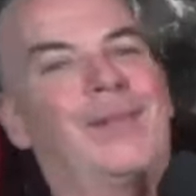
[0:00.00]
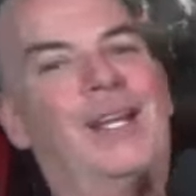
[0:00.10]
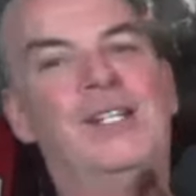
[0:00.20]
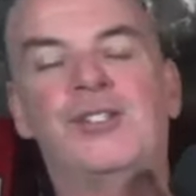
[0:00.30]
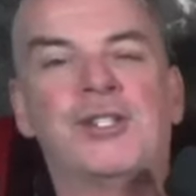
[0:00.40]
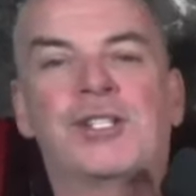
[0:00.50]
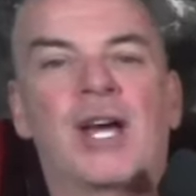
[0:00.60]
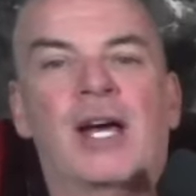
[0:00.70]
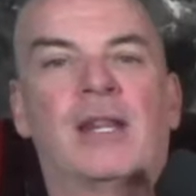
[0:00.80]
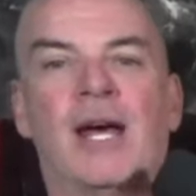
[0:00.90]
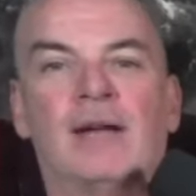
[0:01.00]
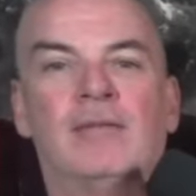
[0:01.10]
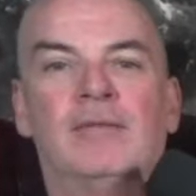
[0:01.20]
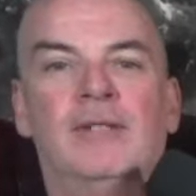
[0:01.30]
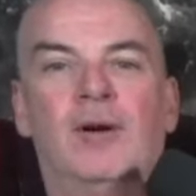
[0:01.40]
he's just got that,
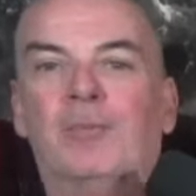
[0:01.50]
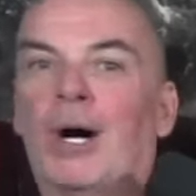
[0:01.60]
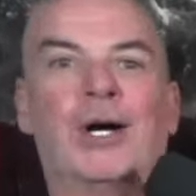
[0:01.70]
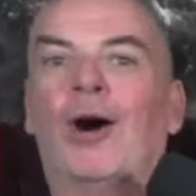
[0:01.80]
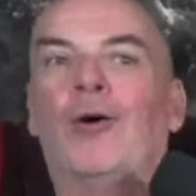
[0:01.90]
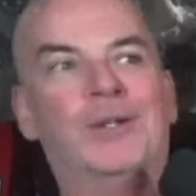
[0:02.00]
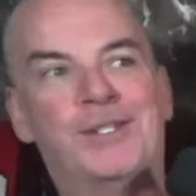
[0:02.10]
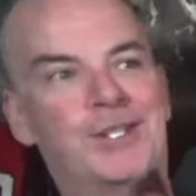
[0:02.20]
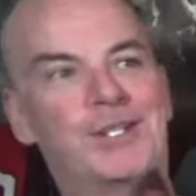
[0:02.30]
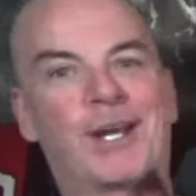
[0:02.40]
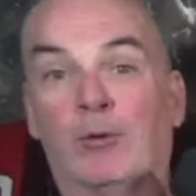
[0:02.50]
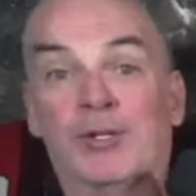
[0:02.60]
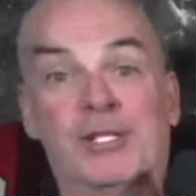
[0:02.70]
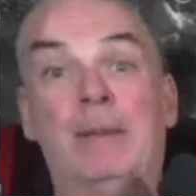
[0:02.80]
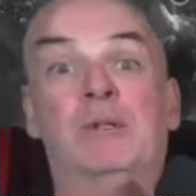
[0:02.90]
you know, Buck Owens just get well
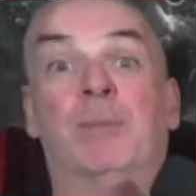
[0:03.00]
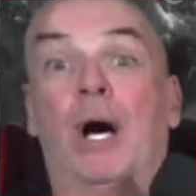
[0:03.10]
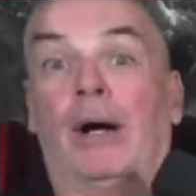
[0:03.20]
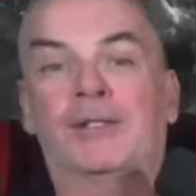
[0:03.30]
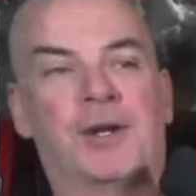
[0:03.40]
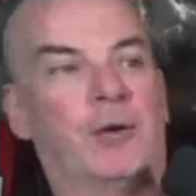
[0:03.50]
his name's Buck, so